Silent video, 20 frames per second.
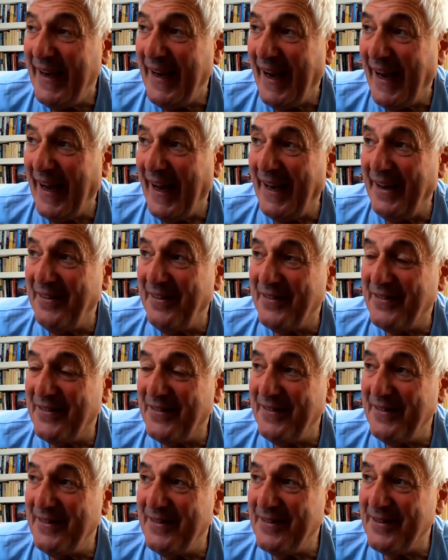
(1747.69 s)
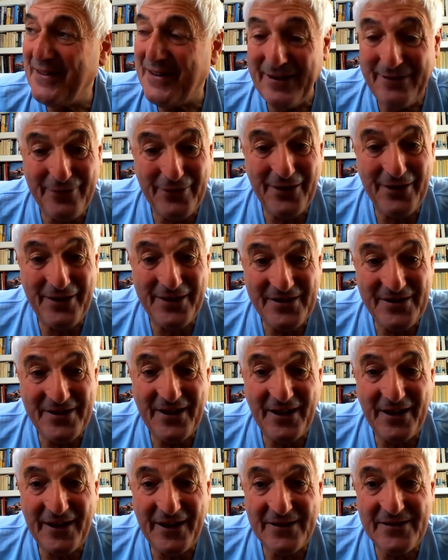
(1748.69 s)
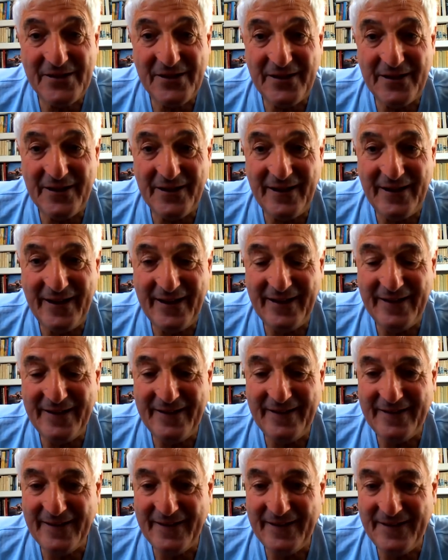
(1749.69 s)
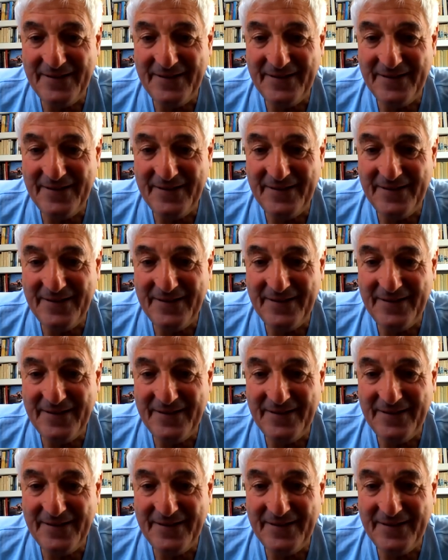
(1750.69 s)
and given this task. And,